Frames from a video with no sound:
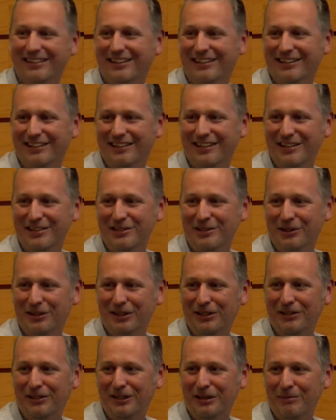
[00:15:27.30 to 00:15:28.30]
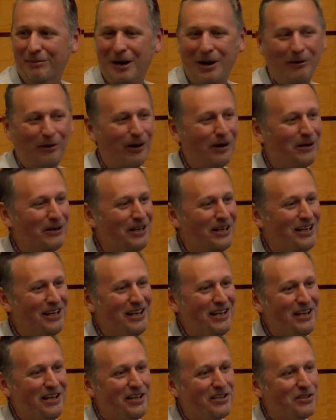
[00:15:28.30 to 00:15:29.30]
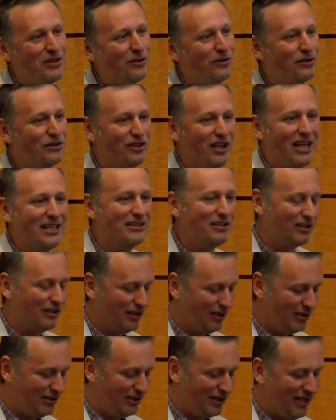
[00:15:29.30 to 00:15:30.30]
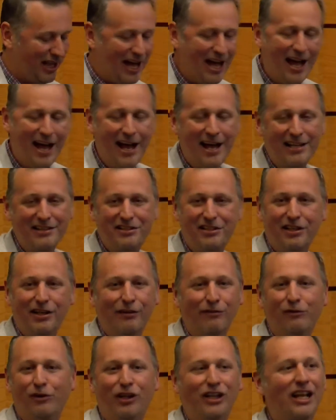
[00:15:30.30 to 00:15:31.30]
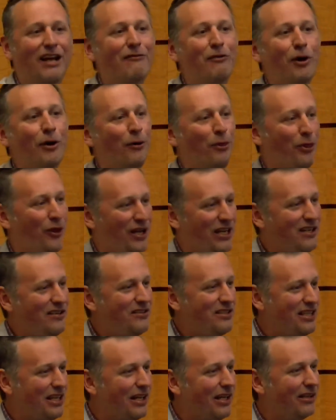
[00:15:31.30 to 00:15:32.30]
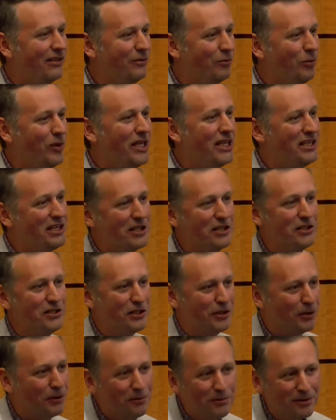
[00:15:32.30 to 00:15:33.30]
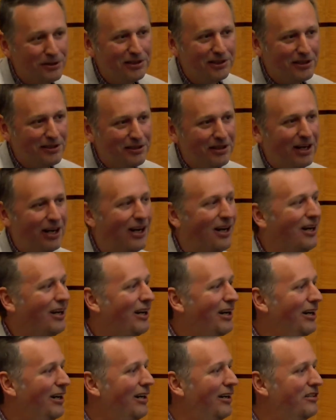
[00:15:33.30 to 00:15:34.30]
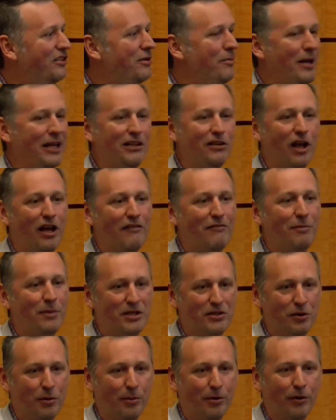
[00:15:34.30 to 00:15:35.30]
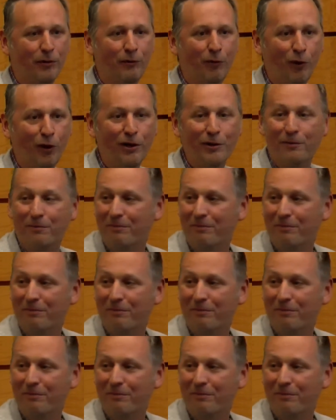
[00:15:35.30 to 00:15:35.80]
until they could get power on. So there's lots of clever things that we can do to make life miserable for you.